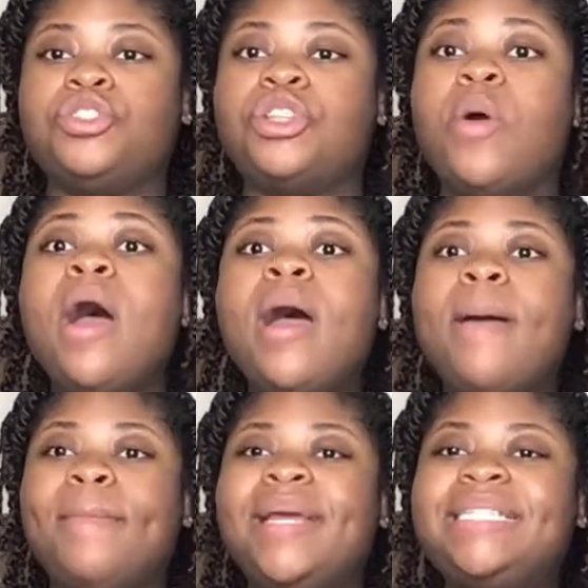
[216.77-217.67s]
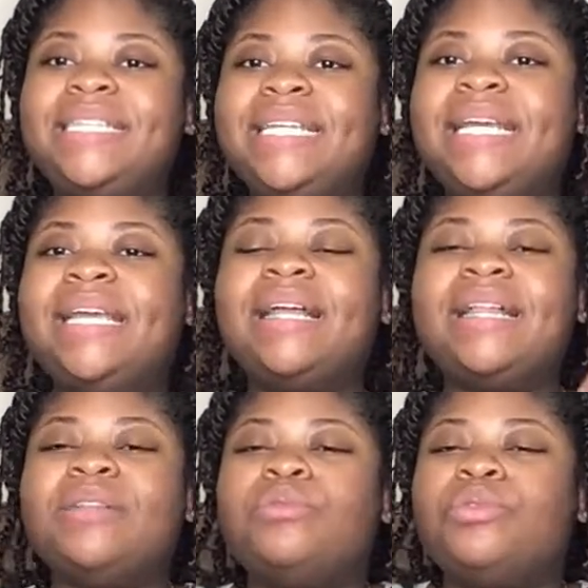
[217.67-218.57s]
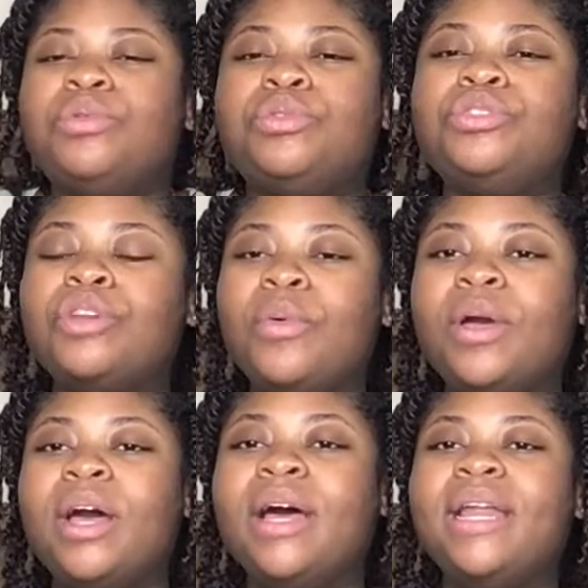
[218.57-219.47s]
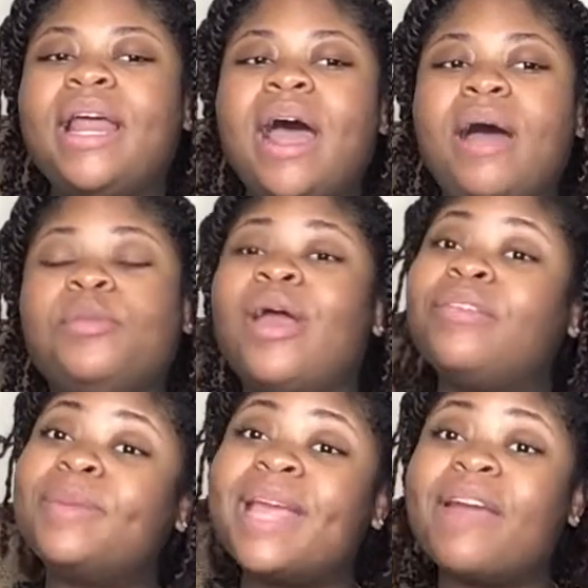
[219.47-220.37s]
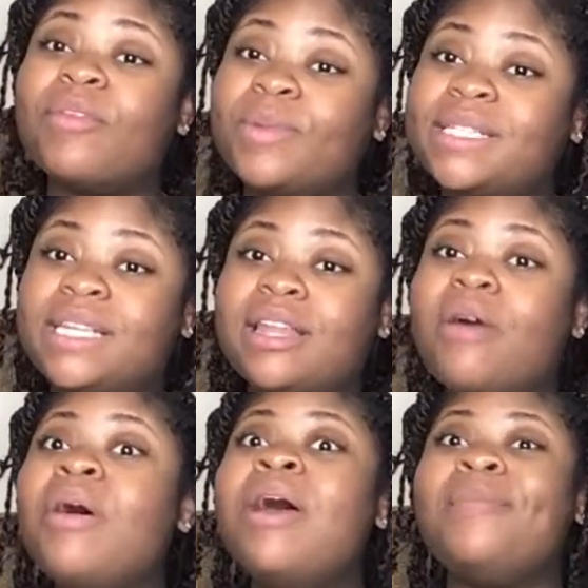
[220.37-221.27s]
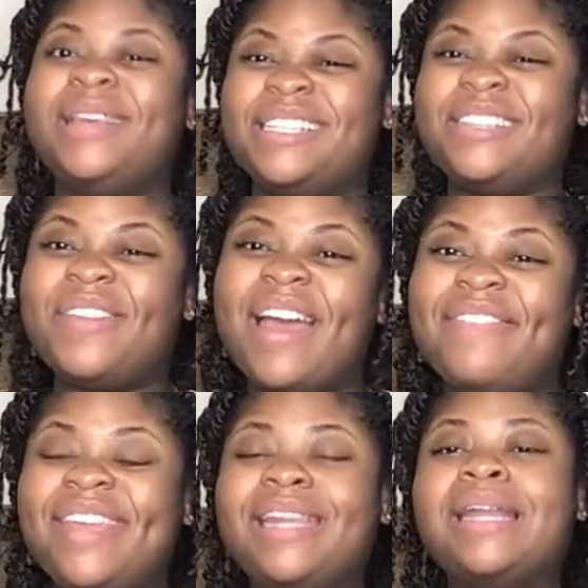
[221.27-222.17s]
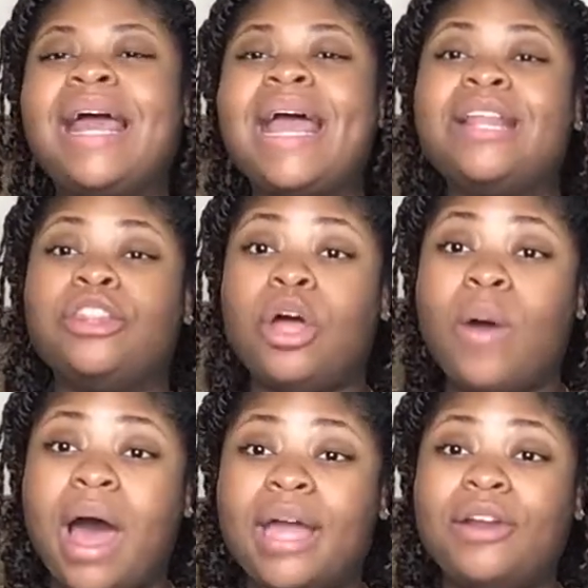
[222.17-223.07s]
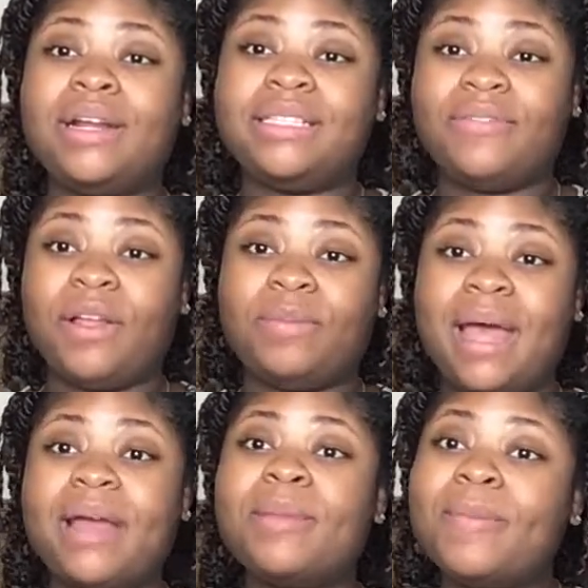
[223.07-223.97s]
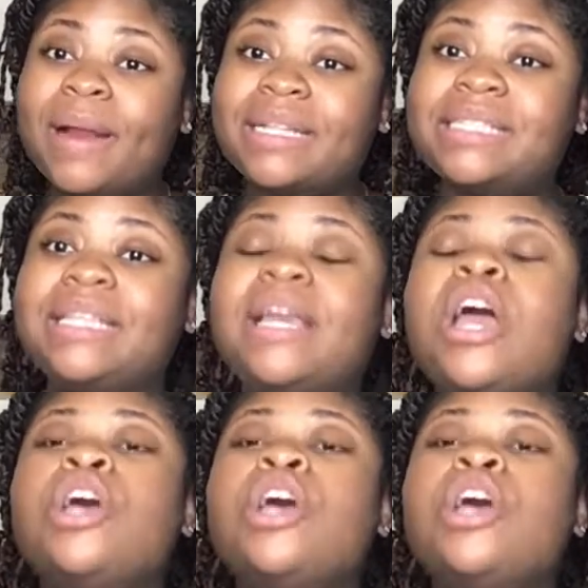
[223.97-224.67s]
So mint tea, Oh, so good. Um, you have to be careful with tea though because of caffeine and I had low iron. I developed that in my pregnancy.